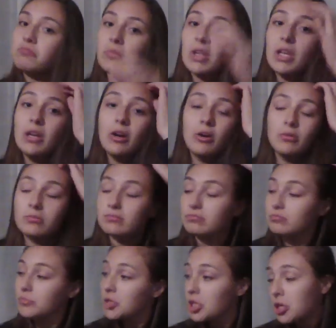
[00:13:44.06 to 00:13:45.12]
You know,
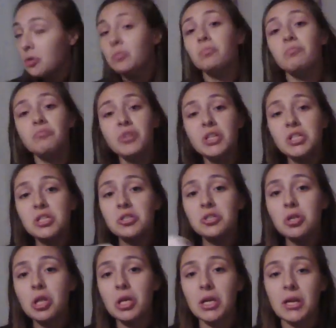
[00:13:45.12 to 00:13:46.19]
cute, vintage
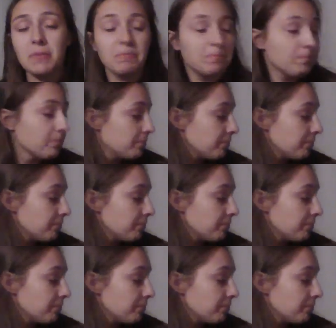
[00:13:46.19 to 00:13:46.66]
looking.